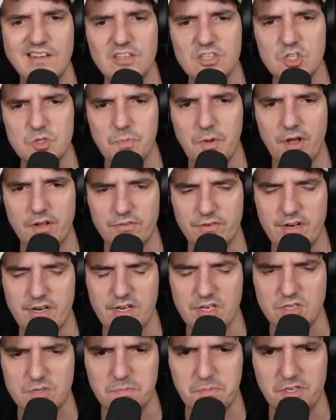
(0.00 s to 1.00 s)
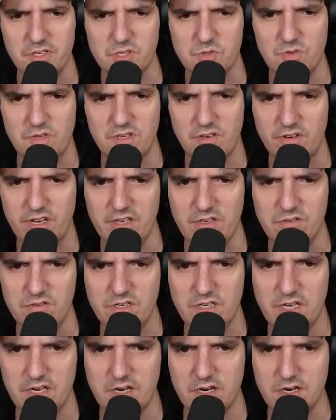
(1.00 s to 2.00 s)
Spawn radius +1. Okay, who
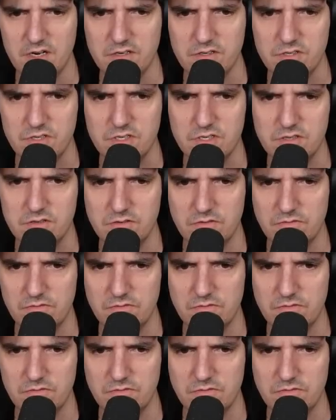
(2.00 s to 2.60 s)
cares?